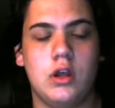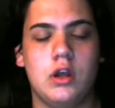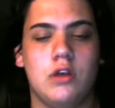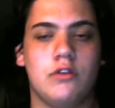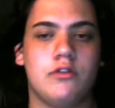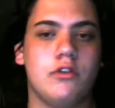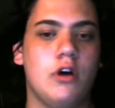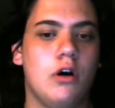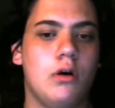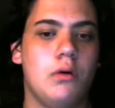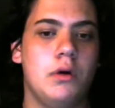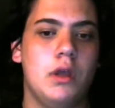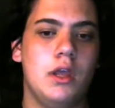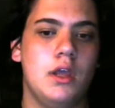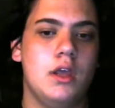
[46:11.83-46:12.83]
So
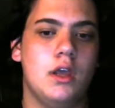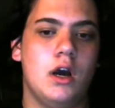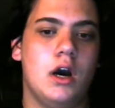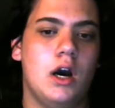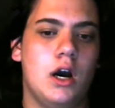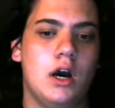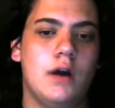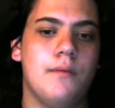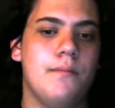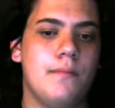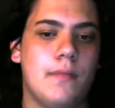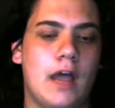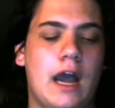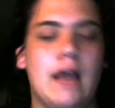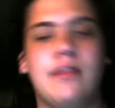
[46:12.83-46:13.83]

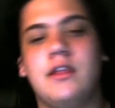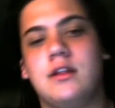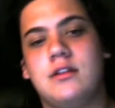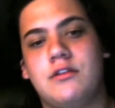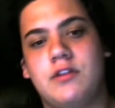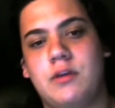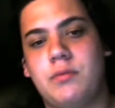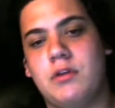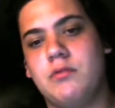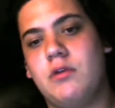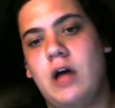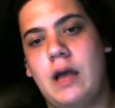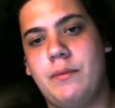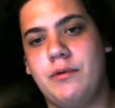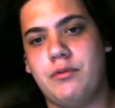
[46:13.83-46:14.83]
I think the same thing will
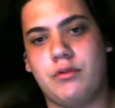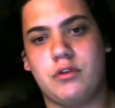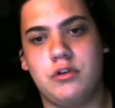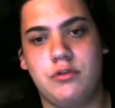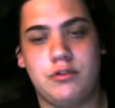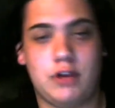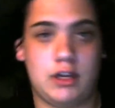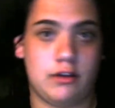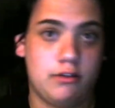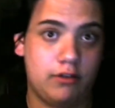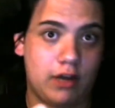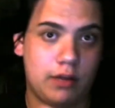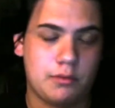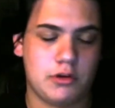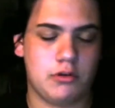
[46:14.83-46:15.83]
happen with Kuch and
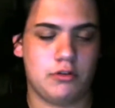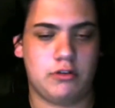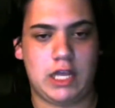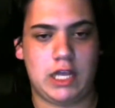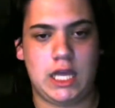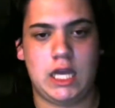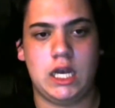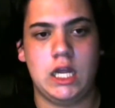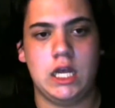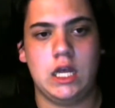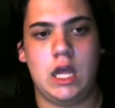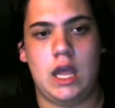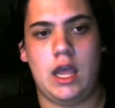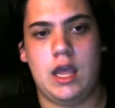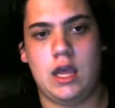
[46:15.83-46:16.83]
Stamkos again,
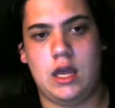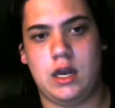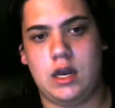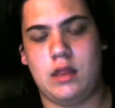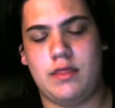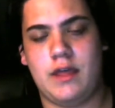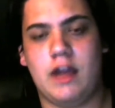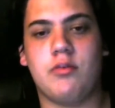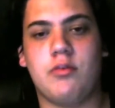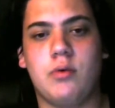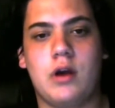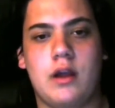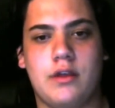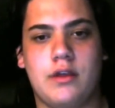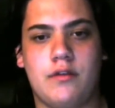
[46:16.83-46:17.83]
and that's
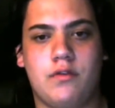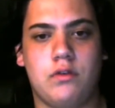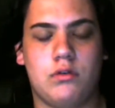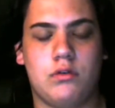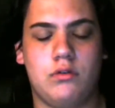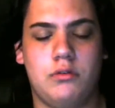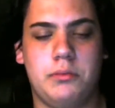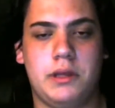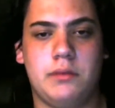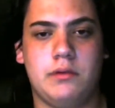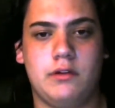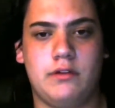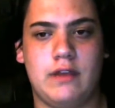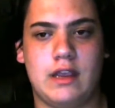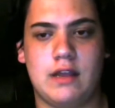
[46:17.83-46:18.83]
where I think Florida will be
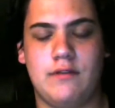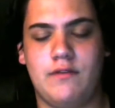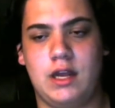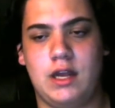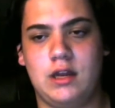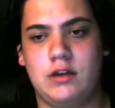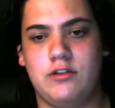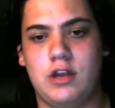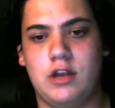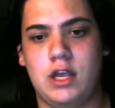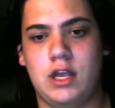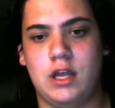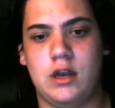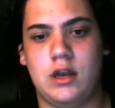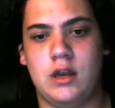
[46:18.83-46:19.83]
able to take advantage.
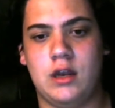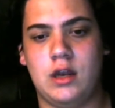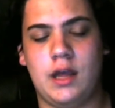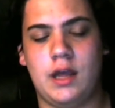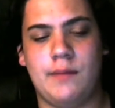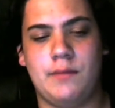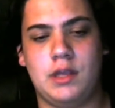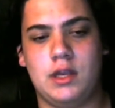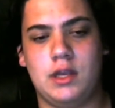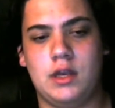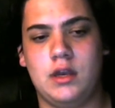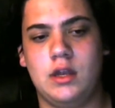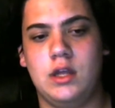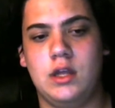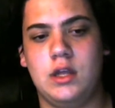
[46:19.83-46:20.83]
And
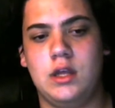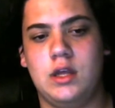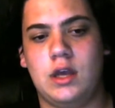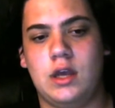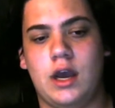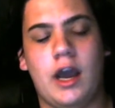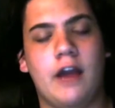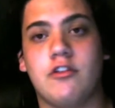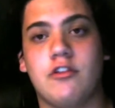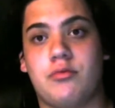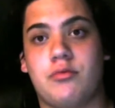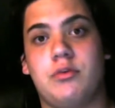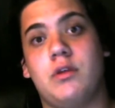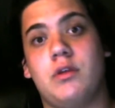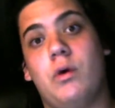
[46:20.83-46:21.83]
I
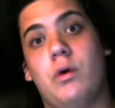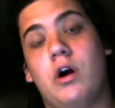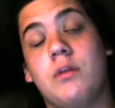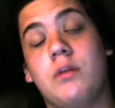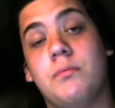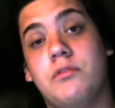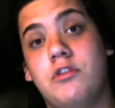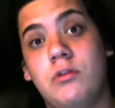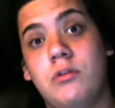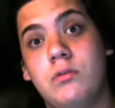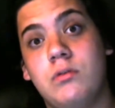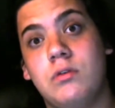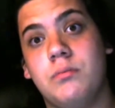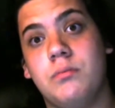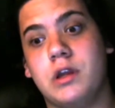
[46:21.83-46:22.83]
just really want them to
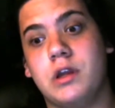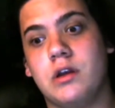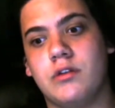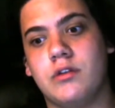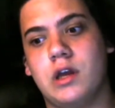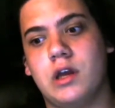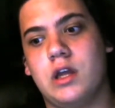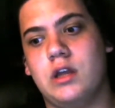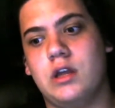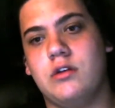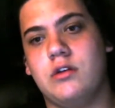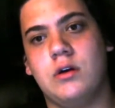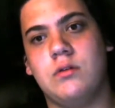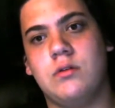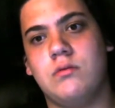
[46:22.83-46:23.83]
because I
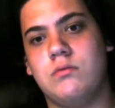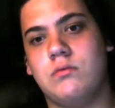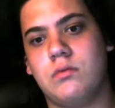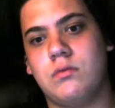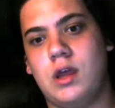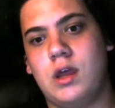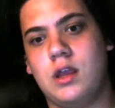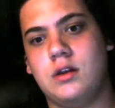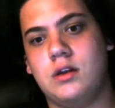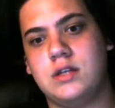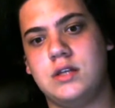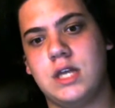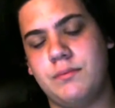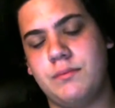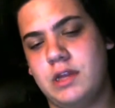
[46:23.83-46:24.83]
don't like
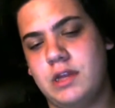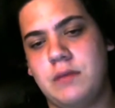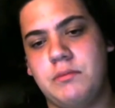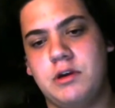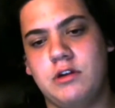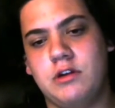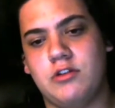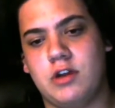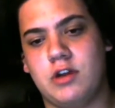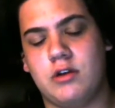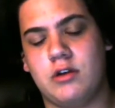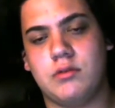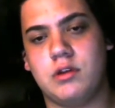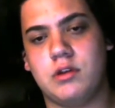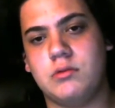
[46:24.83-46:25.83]
Tampa that much, and I
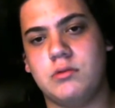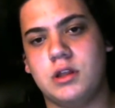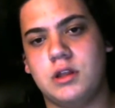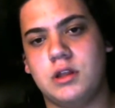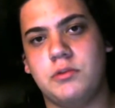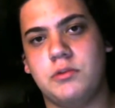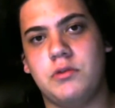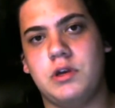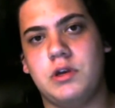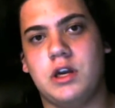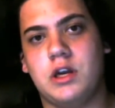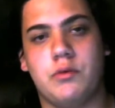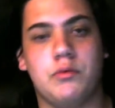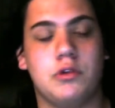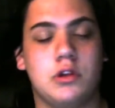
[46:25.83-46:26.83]
don't really want them to win, and
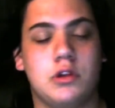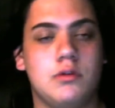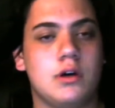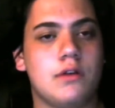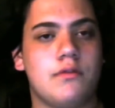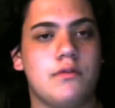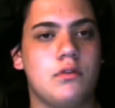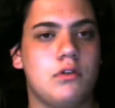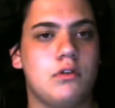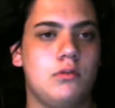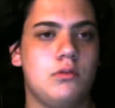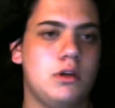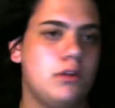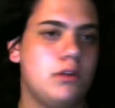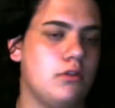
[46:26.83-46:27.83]
I really want Florida to
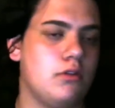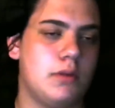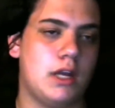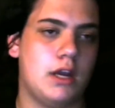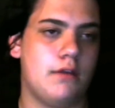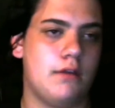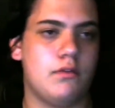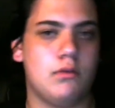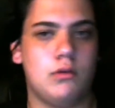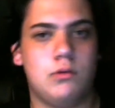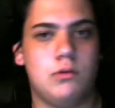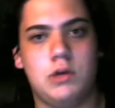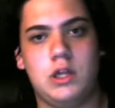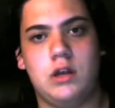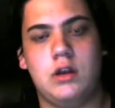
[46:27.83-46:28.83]
win, so I'm going to have Florida
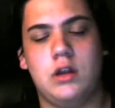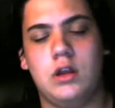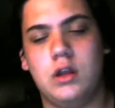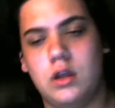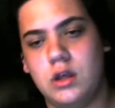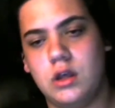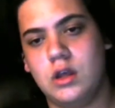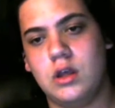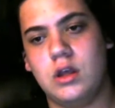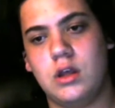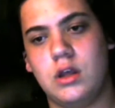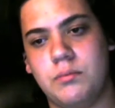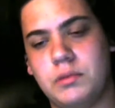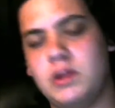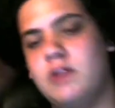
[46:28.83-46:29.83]
win.
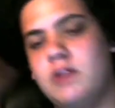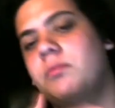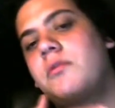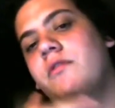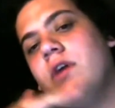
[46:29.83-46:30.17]
But let's move on.